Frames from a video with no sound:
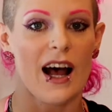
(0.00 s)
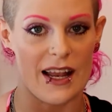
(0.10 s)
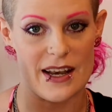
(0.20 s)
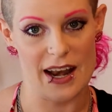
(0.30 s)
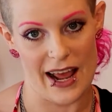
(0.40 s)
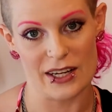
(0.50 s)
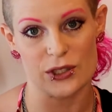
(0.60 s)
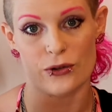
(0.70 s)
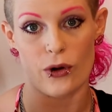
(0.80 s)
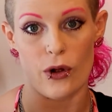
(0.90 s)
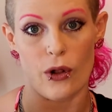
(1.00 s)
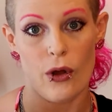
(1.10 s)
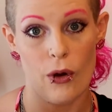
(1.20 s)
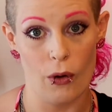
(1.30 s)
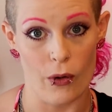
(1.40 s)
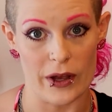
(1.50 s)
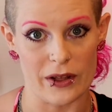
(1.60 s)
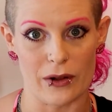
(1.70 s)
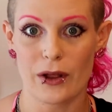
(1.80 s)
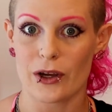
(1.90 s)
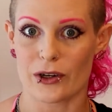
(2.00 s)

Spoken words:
a natural oil.